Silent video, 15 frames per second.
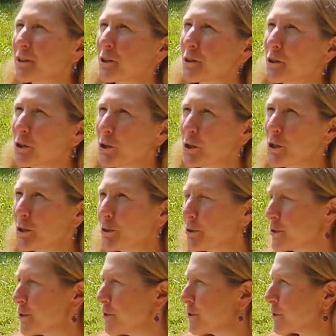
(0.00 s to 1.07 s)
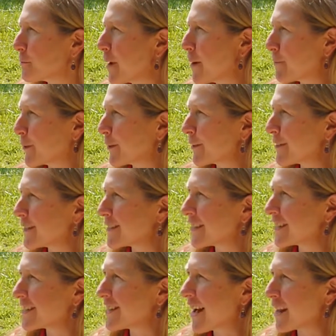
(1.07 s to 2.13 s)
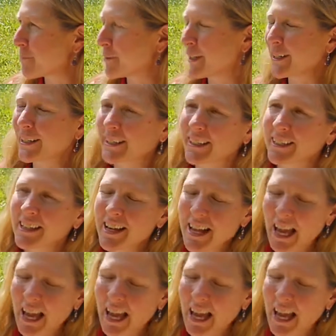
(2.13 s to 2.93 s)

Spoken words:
the good news newspaper is not a big hit.